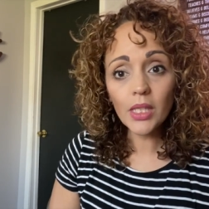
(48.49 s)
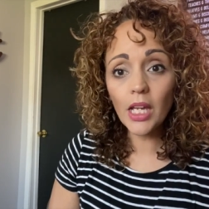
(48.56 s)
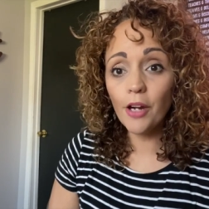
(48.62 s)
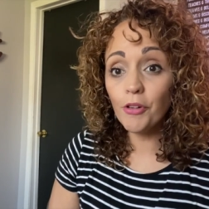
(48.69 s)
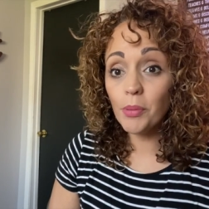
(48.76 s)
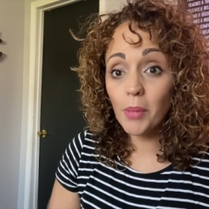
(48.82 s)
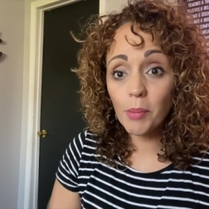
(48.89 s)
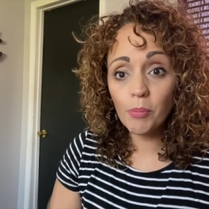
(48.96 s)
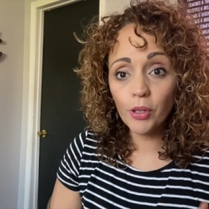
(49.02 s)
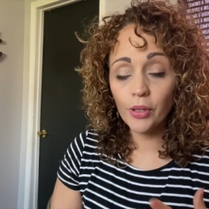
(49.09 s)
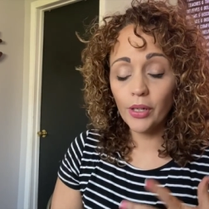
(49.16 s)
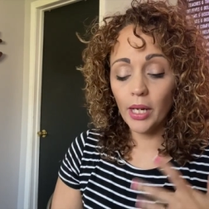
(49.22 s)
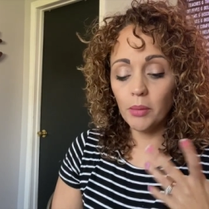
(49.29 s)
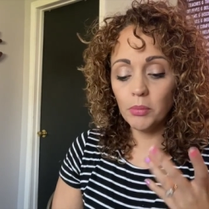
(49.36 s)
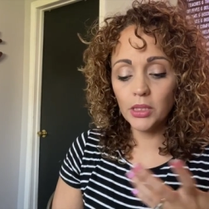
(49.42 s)
I remember
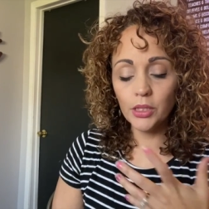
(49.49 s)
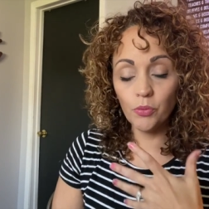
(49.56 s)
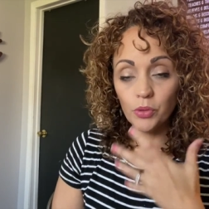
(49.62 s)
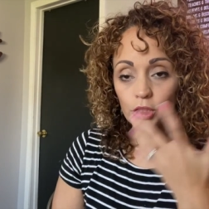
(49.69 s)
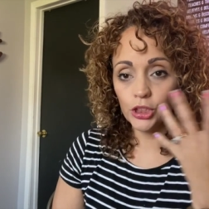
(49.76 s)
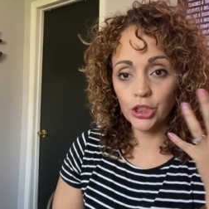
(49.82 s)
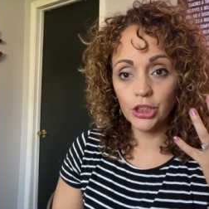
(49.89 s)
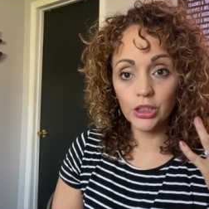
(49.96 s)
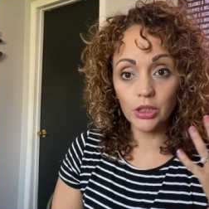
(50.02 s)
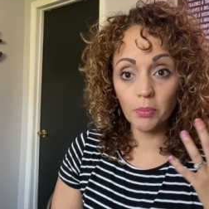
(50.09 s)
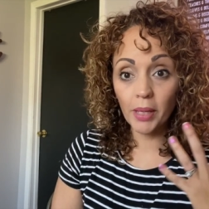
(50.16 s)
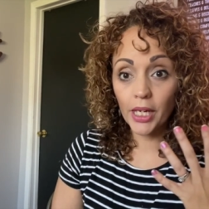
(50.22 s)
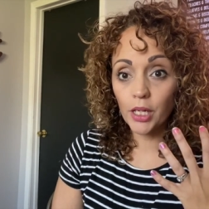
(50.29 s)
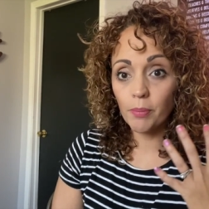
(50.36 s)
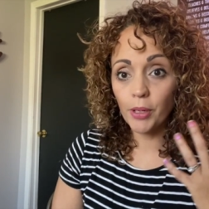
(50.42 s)
Emily, she's a
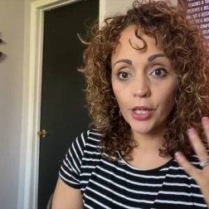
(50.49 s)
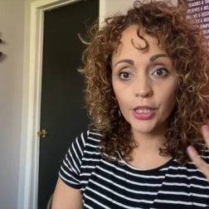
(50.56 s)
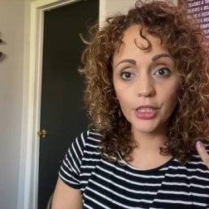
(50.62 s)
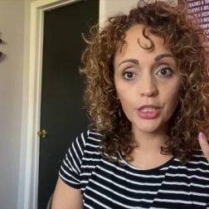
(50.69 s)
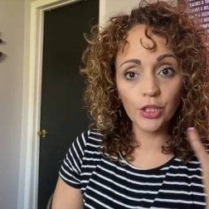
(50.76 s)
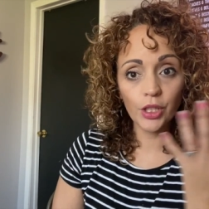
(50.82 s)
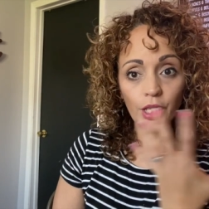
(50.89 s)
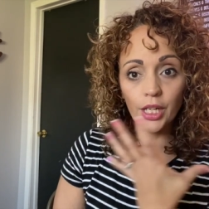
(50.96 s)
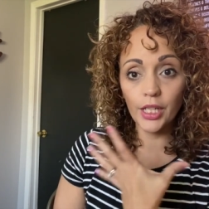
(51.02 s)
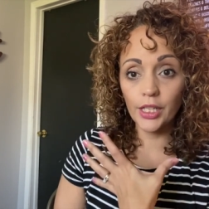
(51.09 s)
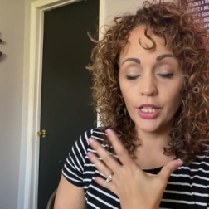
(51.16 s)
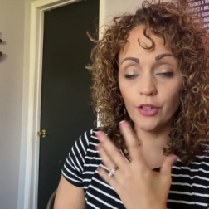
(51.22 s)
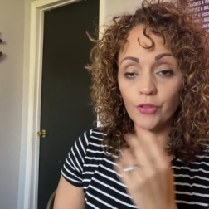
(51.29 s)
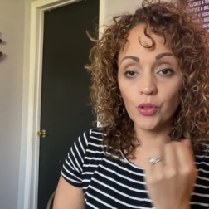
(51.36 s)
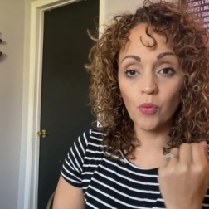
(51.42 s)
makeup artist, and
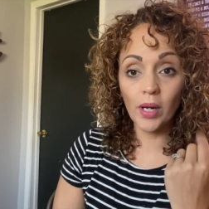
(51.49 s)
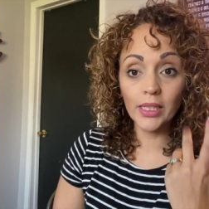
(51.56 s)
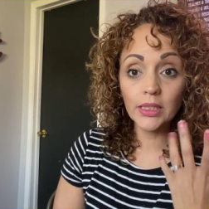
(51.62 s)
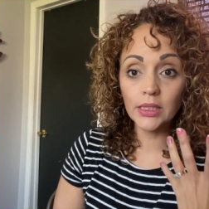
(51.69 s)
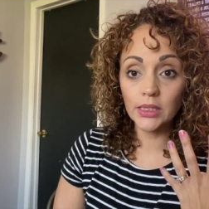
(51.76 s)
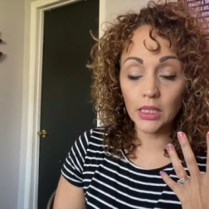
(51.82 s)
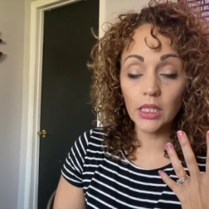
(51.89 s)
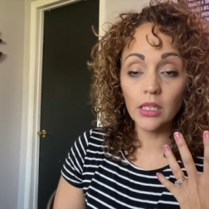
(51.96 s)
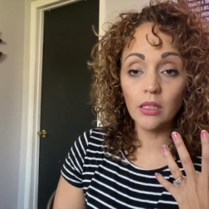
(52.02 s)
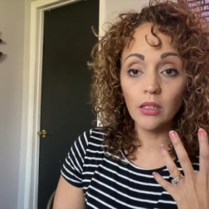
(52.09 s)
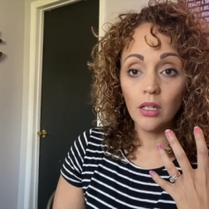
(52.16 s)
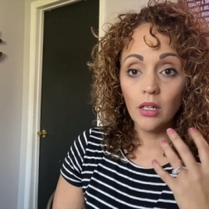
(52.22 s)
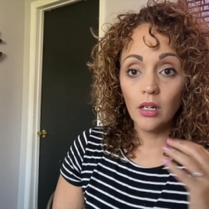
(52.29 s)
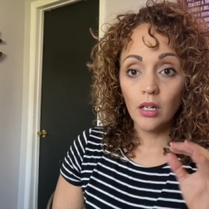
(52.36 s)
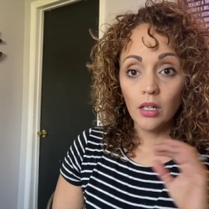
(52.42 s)
if you want to see
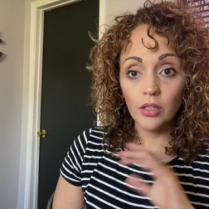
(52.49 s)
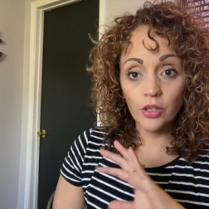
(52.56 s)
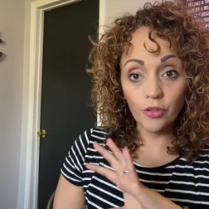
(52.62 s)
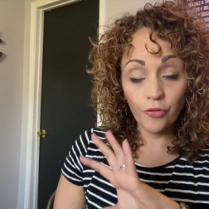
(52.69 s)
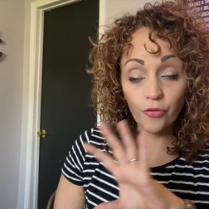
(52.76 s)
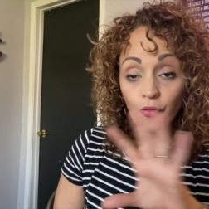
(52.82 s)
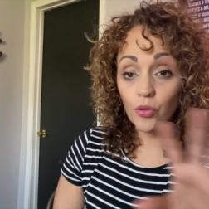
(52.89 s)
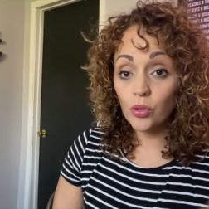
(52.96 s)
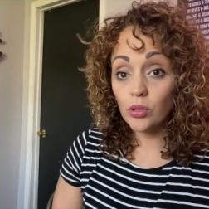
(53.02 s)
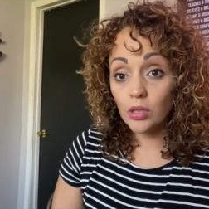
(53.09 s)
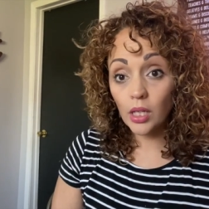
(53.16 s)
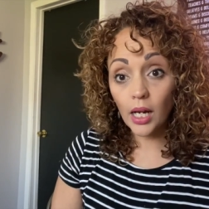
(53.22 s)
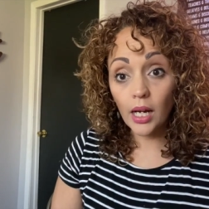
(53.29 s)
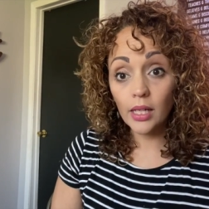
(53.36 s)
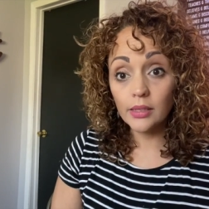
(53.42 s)
the full
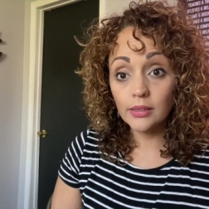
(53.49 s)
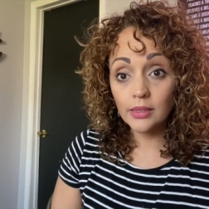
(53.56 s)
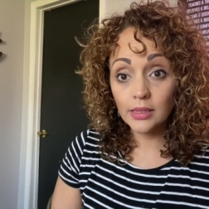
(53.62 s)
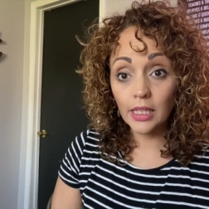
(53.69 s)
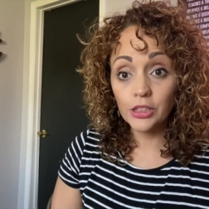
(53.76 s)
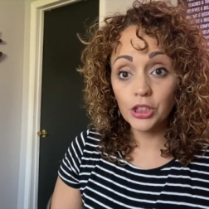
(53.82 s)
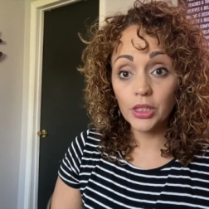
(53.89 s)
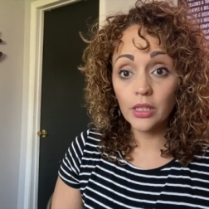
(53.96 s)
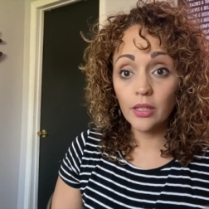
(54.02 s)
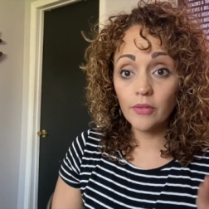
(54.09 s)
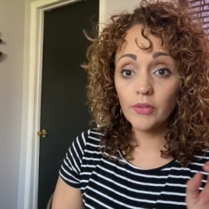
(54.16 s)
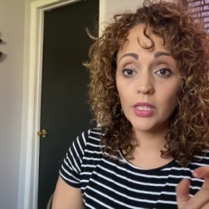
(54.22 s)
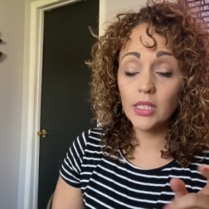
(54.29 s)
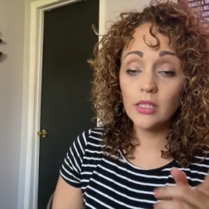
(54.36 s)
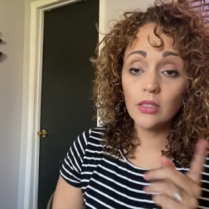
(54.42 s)
on session
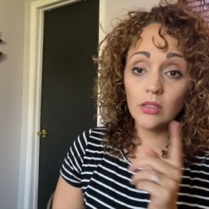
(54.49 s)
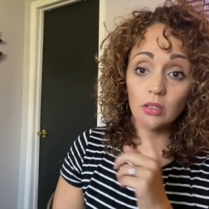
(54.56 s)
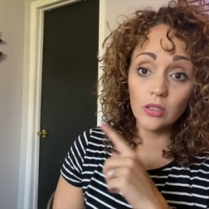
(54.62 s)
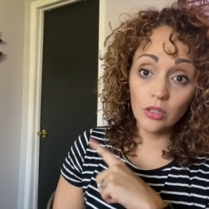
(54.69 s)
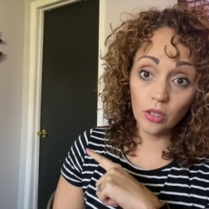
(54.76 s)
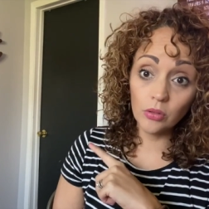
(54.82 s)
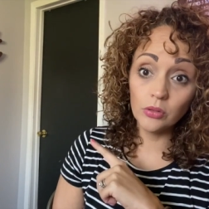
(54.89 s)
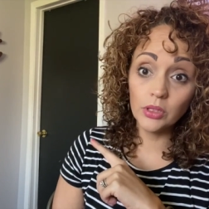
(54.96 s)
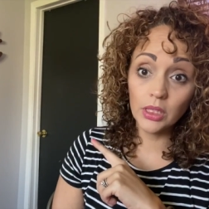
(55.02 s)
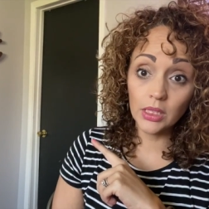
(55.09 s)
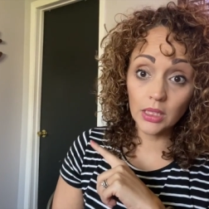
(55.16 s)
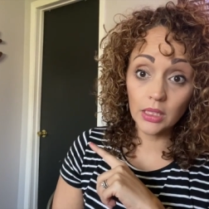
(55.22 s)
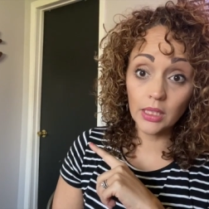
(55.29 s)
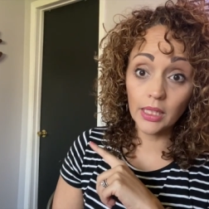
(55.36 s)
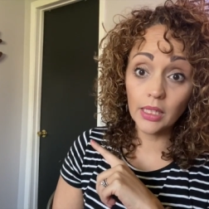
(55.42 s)
of this, go to
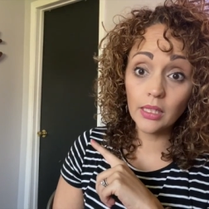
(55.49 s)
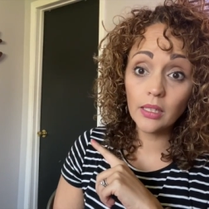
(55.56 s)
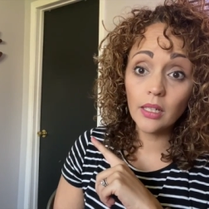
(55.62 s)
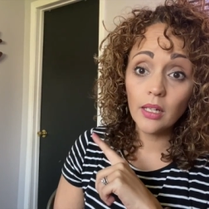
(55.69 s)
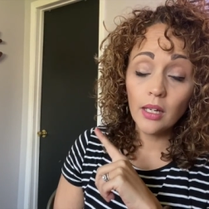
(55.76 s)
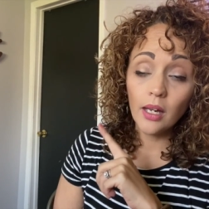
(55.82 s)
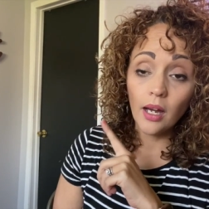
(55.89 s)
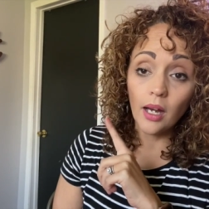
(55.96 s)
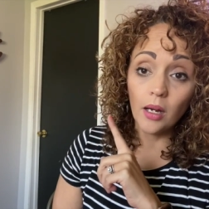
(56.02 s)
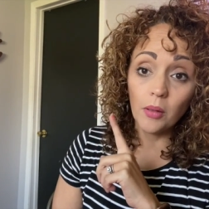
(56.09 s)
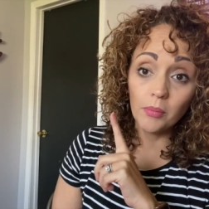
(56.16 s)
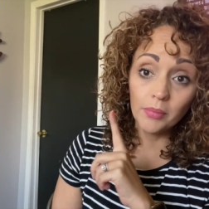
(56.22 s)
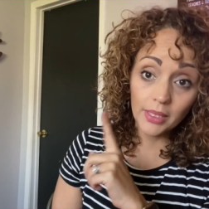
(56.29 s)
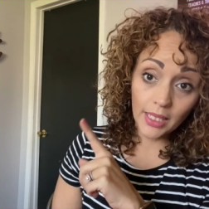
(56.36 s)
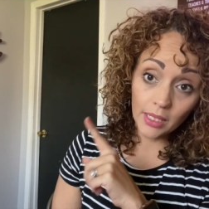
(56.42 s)
the link
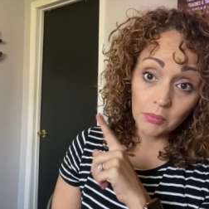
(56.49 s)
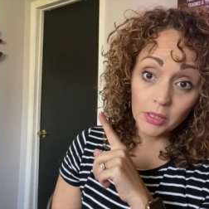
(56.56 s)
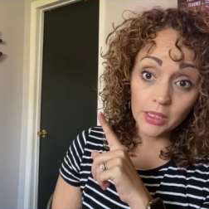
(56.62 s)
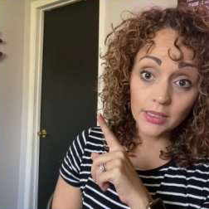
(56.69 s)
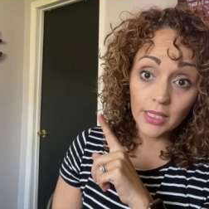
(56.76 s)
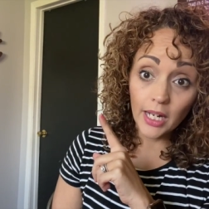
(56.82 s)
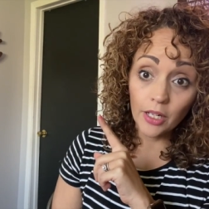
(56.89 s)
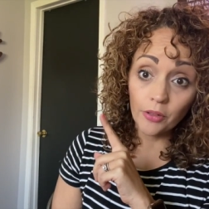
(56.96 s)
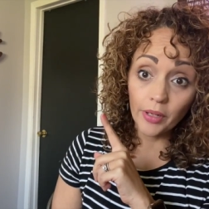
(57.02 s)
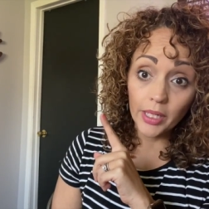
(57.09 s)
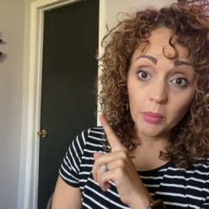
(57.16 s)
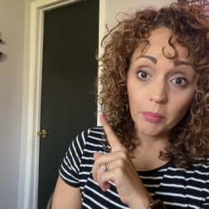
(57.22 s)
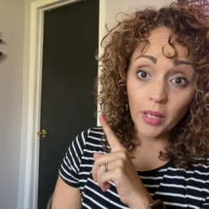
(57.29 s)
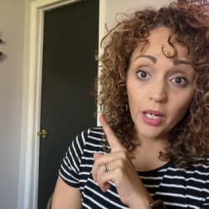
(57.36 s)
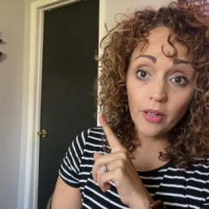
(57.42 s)
um, that I'm going to tag right
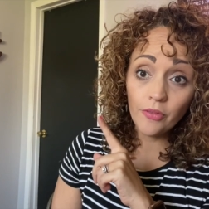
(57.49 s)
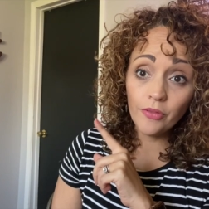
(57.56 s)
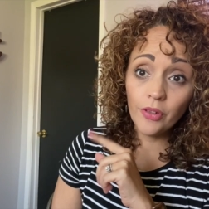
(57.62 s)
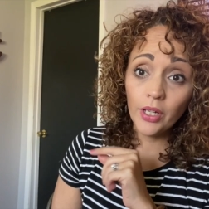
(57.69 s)
above